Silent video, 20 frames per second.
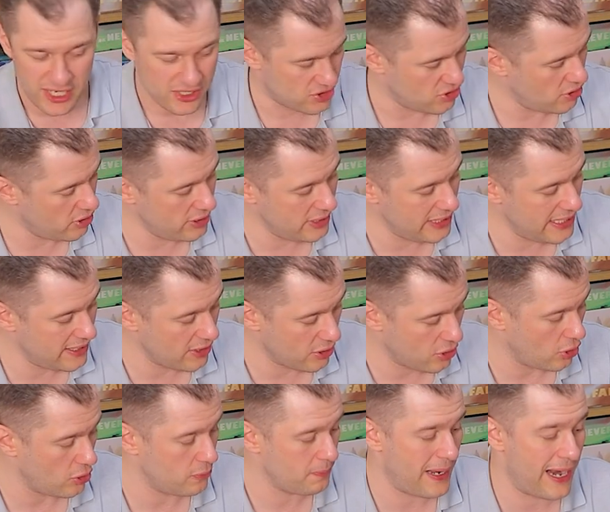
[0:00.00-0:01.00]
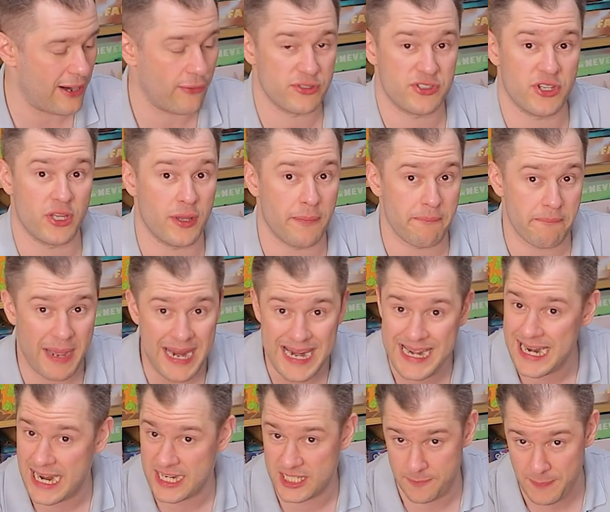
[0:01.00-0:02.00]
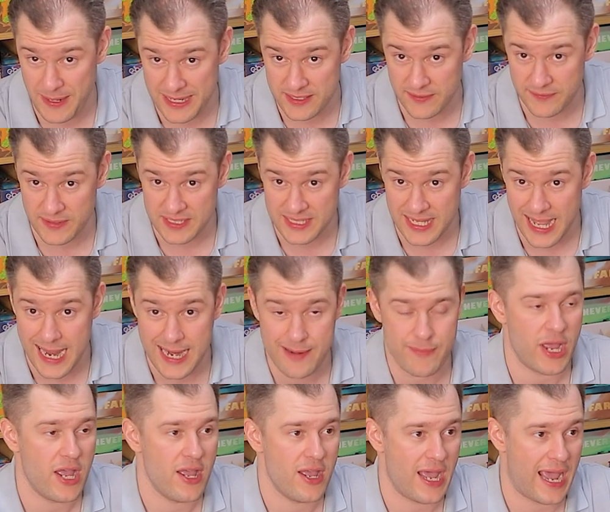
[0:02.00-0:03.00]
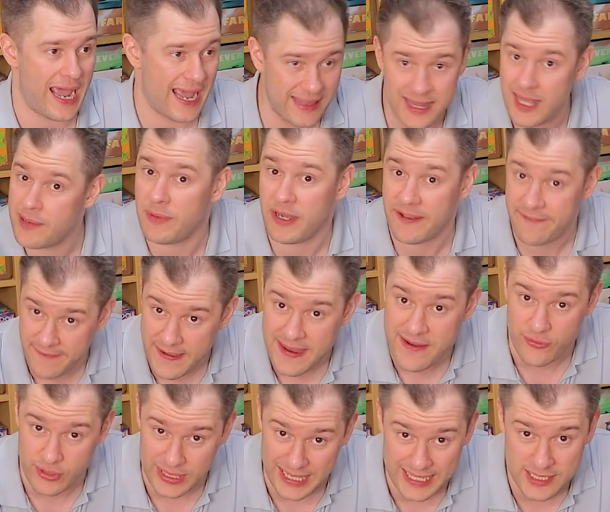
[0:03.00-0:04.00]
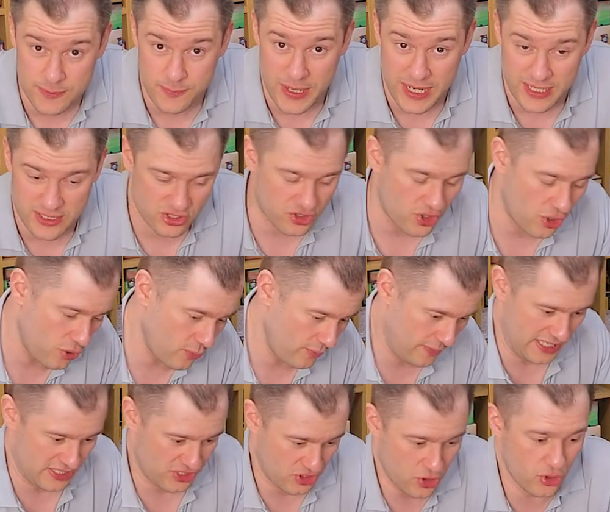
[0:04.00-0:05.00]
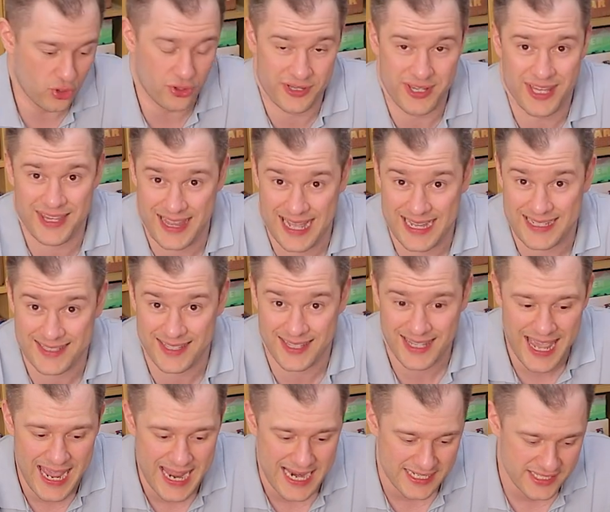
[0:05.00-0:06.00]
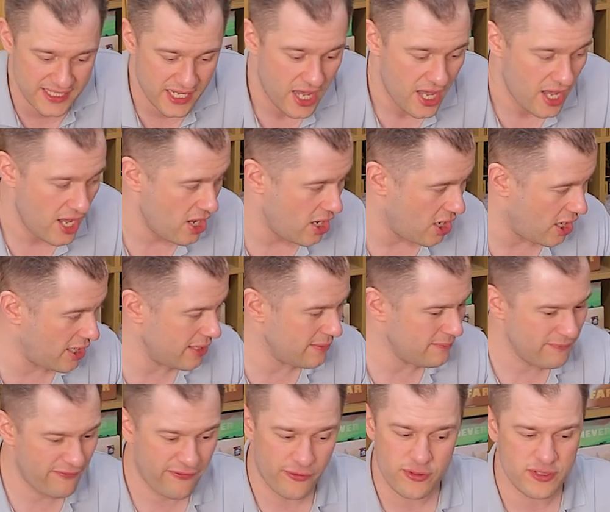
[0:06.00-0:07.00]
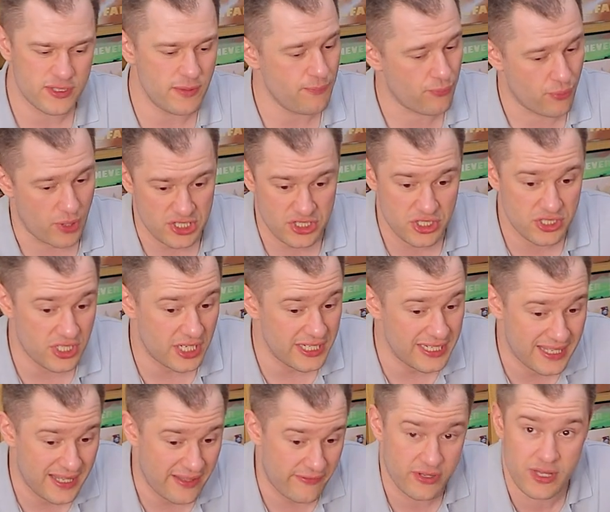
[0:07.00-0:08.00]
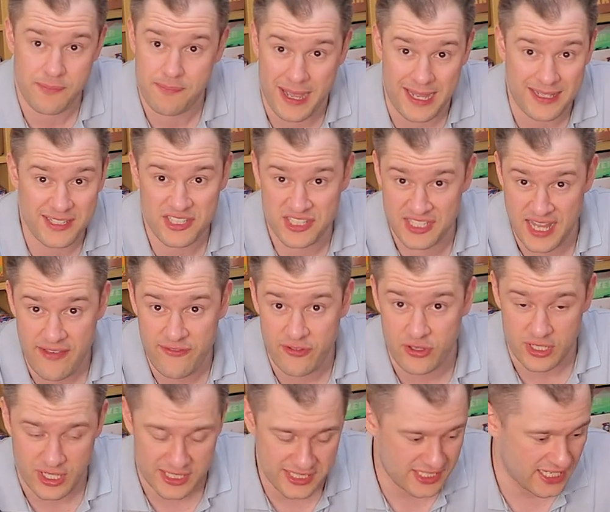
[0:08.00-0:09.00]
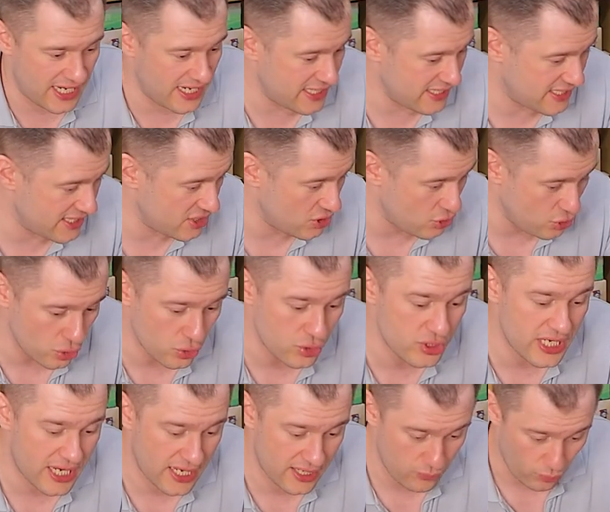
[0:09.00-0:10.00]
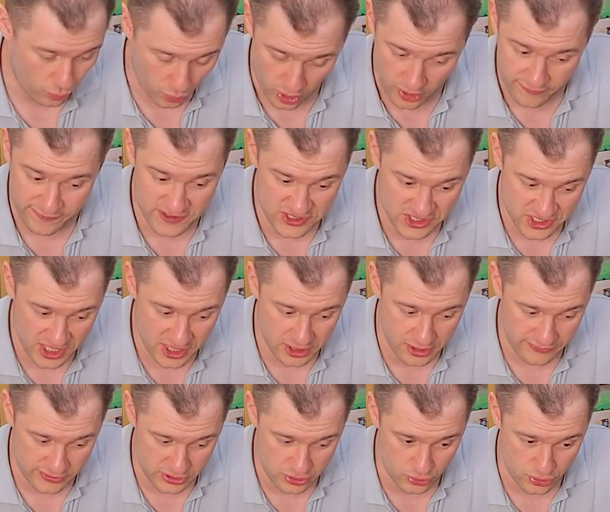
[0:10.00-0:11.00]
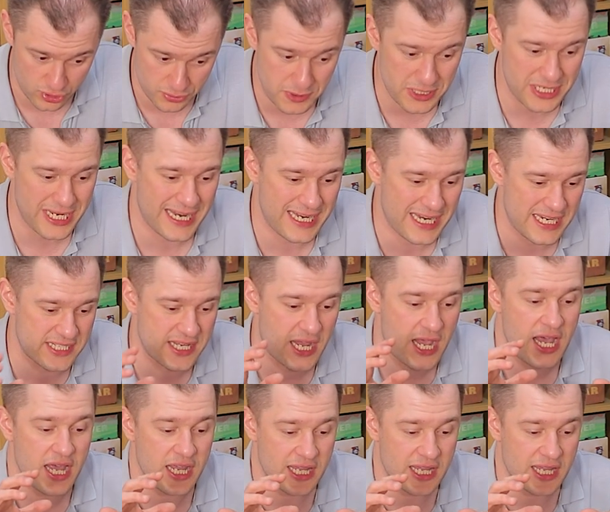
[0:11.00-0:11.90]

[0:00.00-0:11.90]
Certainly the god powers are the main aspect of this game, and they're my favourite aspect, so it's good that that's the case. First impressions, I'd give it about a 7. I'd say this is good and worth a seal of endorsement in its